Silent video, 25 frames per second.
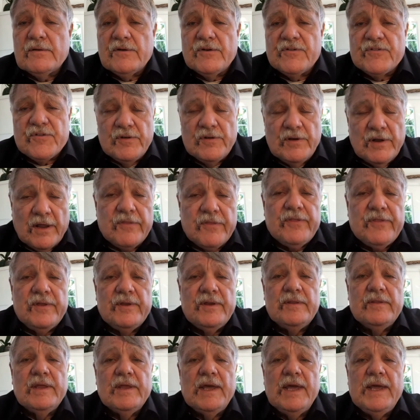there's
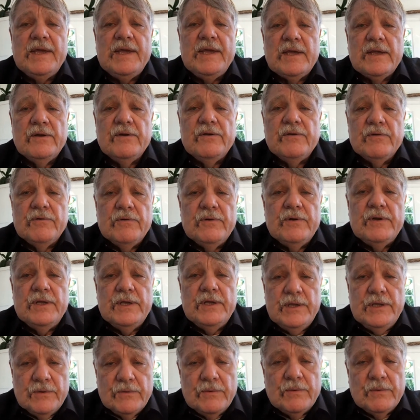nothing they can do
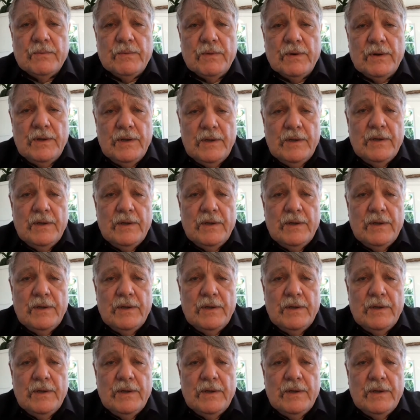to you